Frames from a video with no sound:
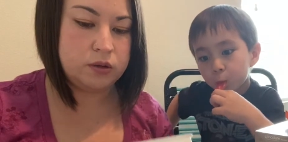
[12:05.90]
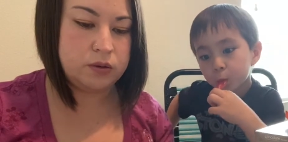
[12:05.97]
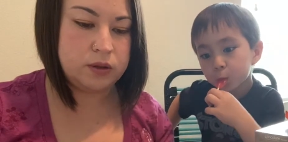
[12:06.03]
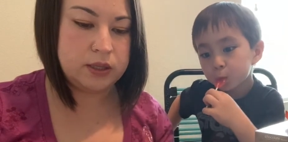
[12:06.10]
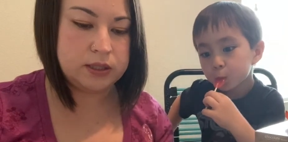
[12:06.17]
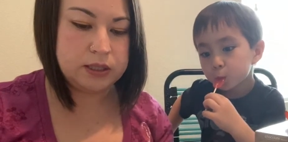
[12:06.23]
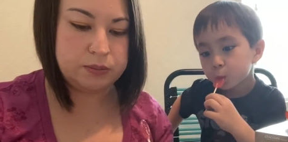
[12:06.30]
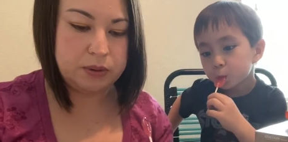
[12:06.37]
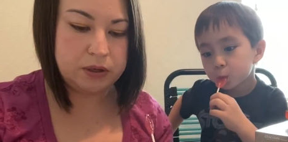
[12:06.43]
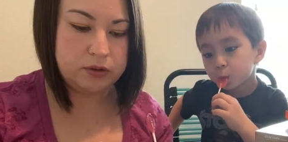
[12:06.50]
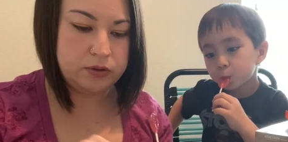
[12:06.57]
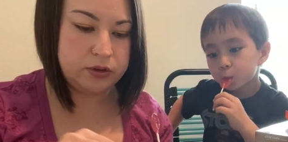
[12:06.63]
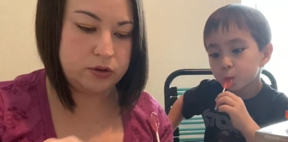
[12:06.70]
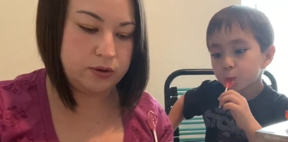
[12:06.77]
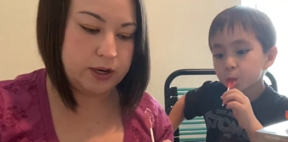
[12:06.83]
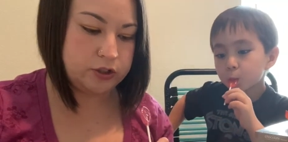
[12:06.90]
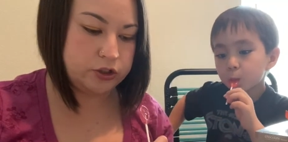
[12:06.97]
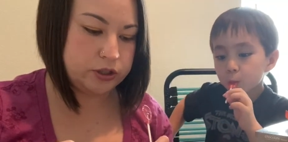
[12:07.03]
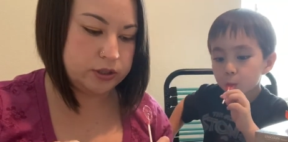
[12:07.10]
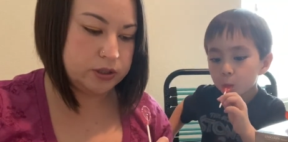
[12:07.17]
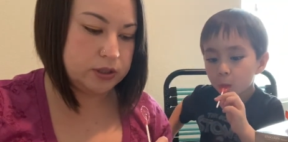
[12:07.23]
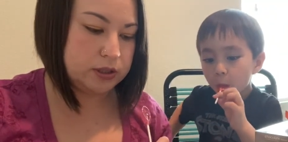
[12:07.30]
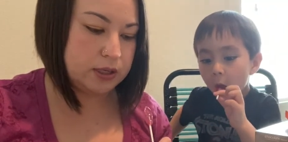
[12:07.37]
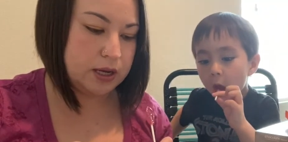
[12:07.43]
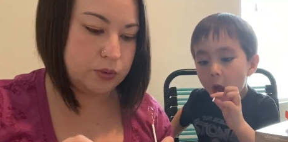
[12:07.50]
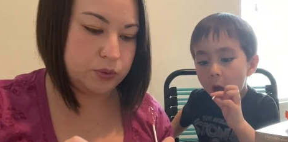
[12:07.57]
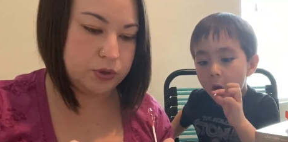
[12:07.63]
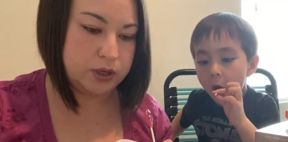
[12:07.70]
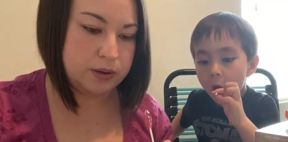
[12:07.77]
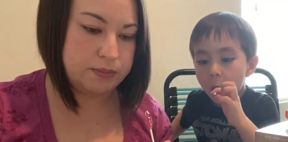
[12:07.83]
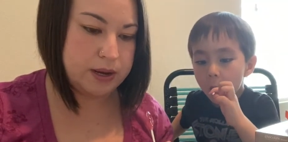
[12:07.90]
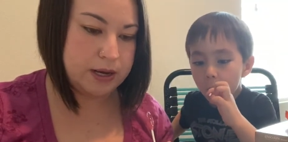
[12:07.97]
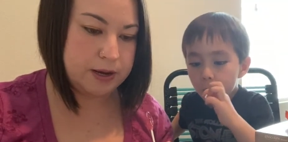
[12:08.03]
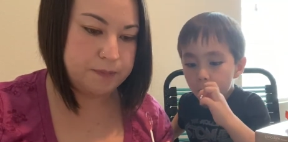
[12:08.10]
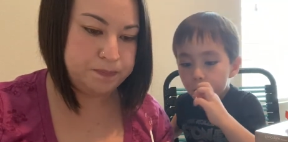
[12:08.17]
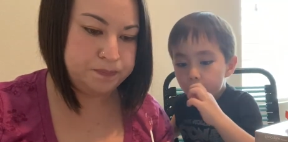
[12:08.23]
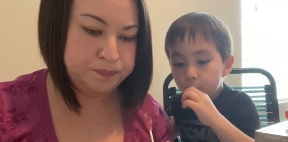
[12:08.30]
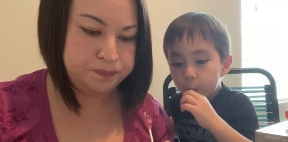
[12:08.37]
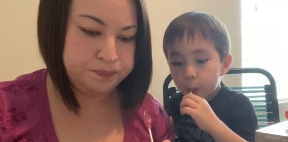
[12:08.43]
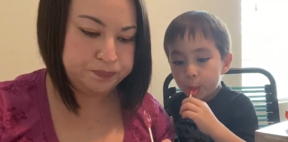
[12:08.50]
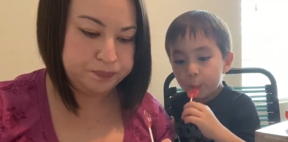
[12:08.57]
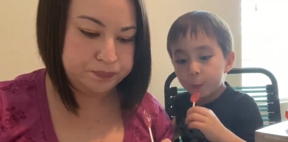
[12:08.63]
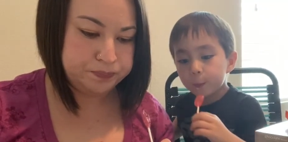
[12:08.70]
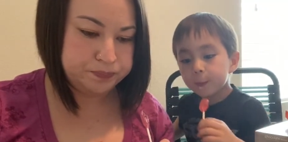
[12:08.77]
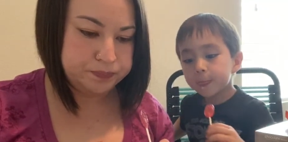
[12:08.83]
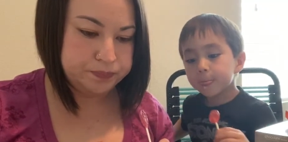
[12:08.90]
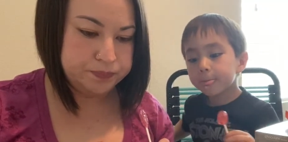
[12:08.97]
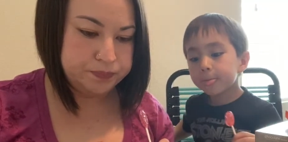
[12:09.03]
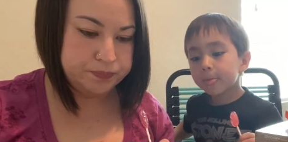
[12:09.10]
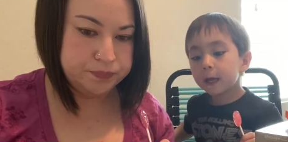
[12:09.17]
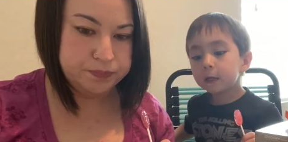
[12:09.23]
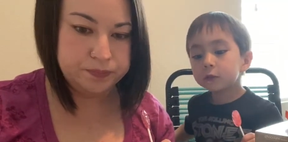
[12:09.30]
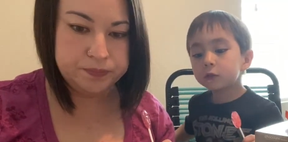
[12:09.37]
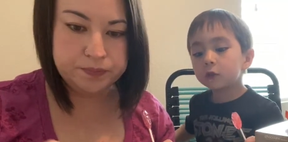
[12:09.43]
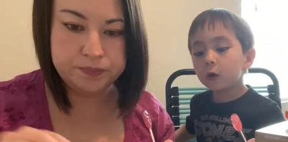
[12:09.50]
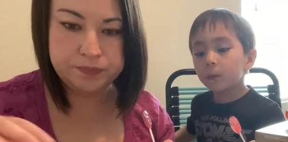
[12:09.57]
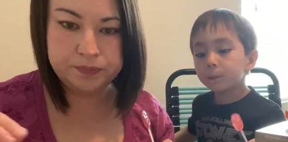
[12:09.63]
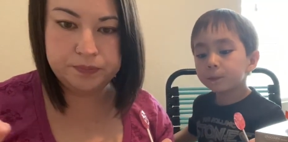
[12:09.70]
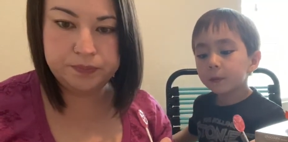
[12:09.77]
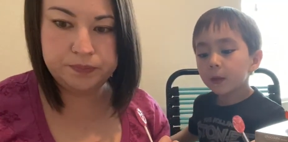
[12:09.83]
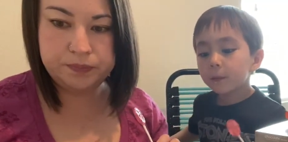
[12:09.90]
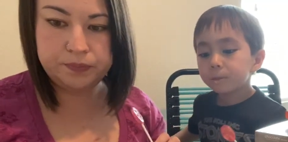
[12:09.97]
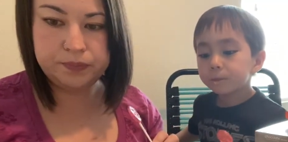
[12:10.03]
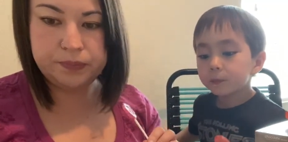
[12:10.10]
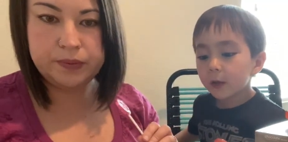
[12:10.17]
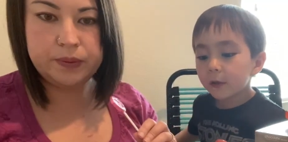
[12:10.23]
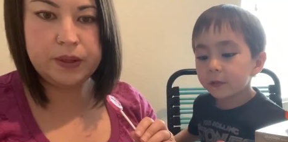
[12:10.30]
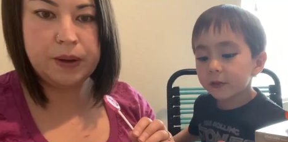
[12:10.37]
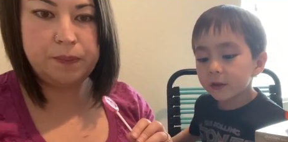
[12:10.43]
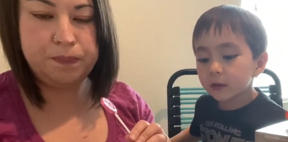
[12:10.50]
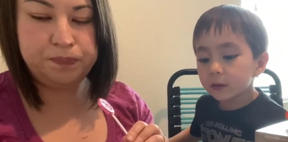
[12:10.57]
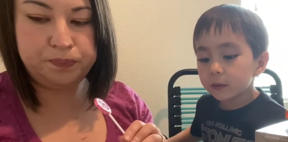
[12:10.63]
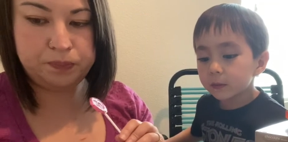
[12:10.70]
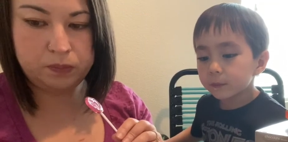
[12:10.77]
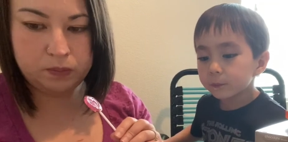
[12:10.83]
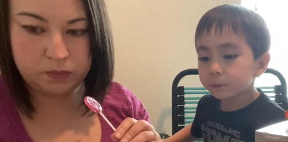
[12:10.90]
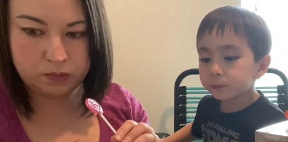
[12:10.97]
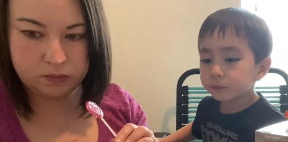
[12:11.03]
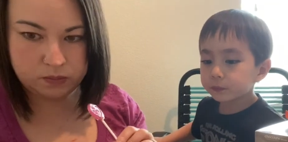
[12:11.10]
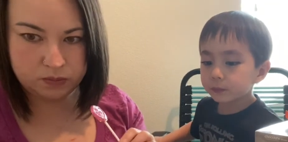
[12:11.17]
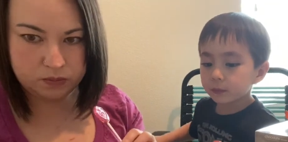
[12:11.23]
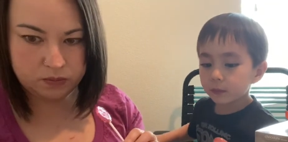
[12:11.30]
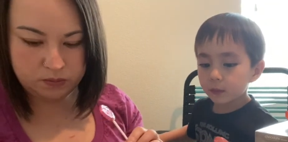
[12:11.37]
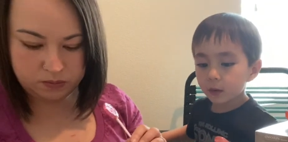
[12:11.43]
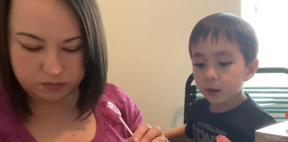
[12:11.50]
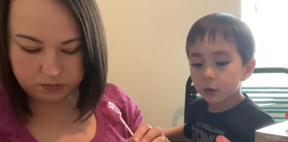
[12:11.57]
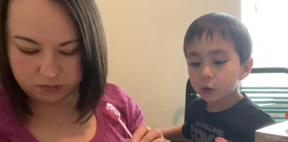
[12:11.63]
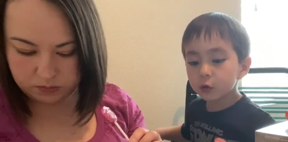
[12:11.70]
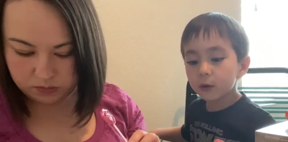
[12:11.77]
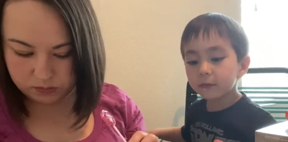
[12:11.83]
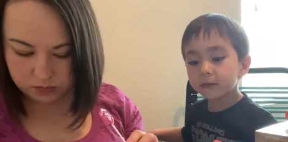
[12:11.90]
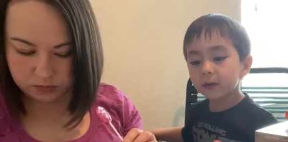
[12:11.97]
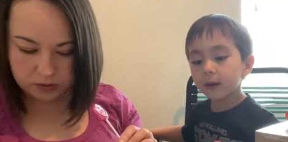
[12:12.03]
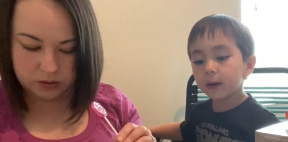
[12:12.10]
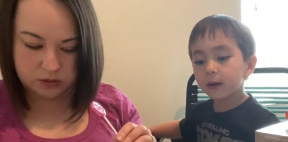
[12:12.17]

Speaker 1: this is part of the directions and how we're gonna make it. So
Speaker 2: I yeah. think you have to